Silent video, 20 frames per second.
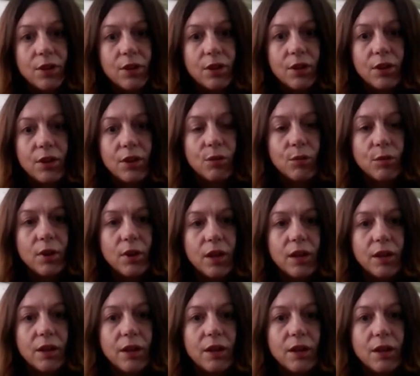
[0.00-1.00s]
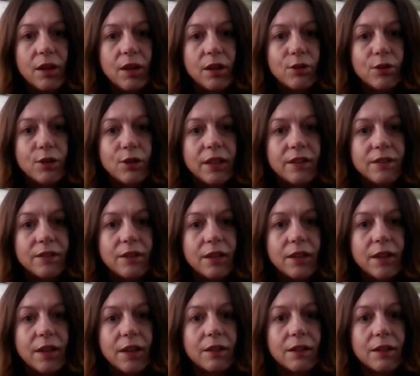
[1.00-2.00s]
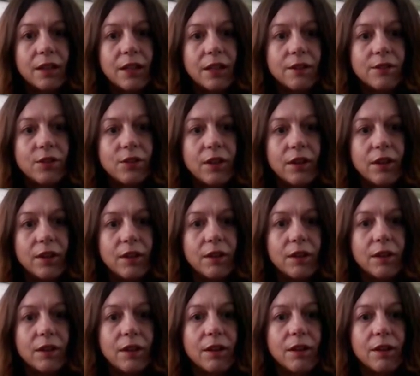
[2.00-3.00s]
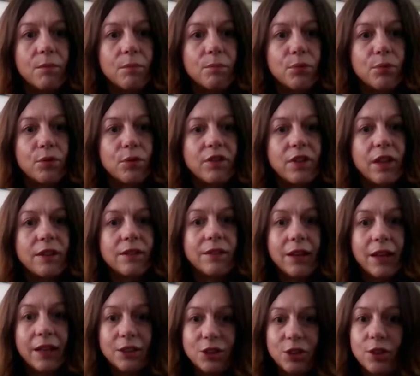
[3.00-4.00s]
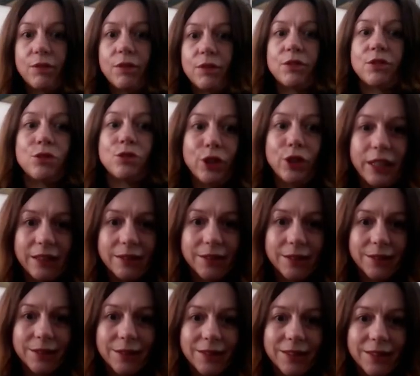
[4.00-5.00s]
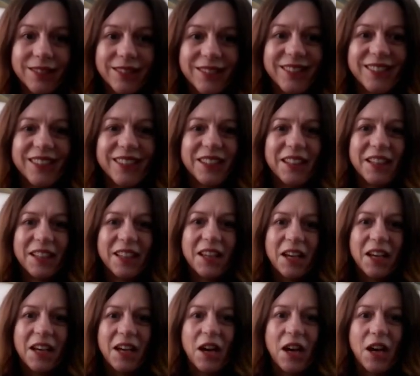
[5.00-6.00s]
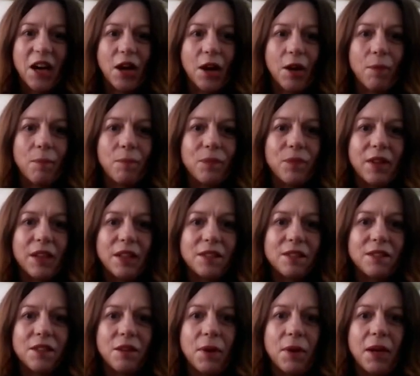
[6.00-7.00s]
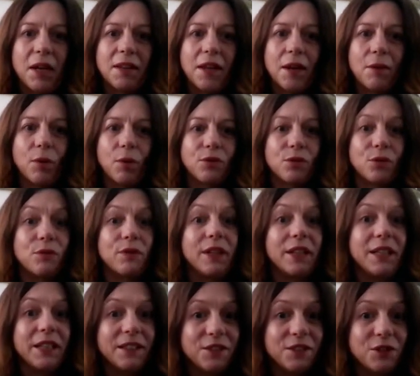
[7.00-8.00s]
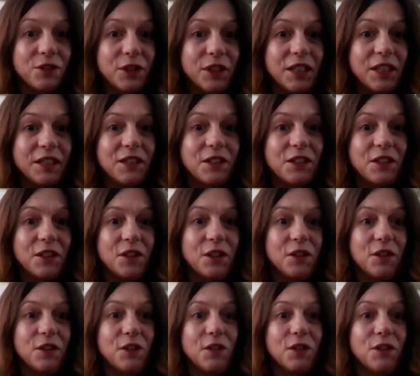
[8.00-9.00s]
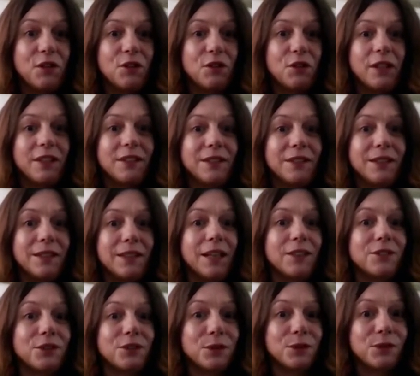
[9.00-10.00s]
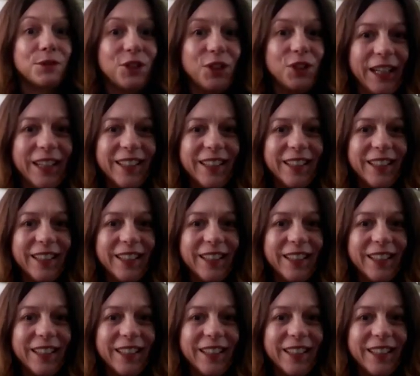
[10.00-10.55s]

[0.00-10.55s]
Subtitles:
you were creating a theatre presentation of a street. So where there was already a street, you create a theatrical street.